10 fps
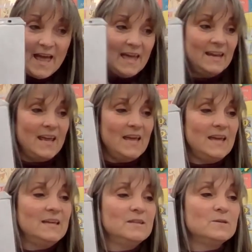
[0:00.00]
and
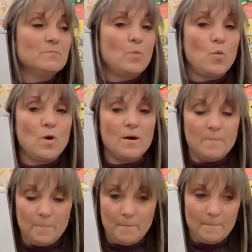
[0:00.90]
8 more.
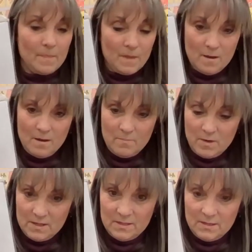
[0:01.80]
I'm
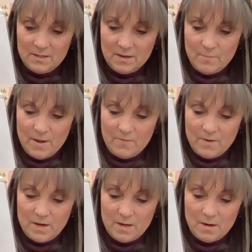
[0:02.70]
going to stick mine
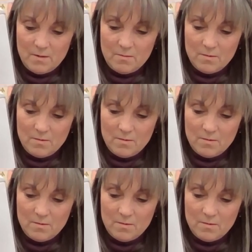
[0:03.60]
right here.